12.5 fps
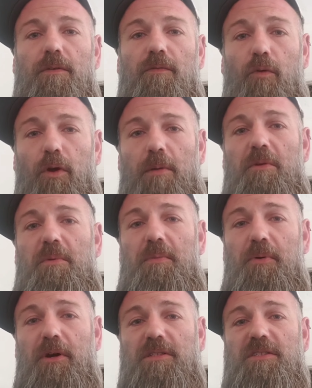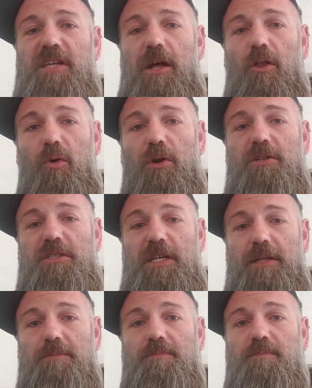for him to be putting sell orders
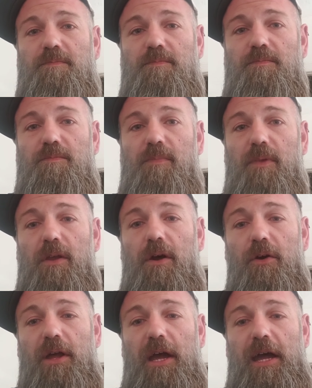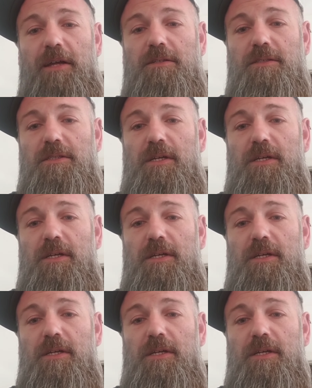in. Okay?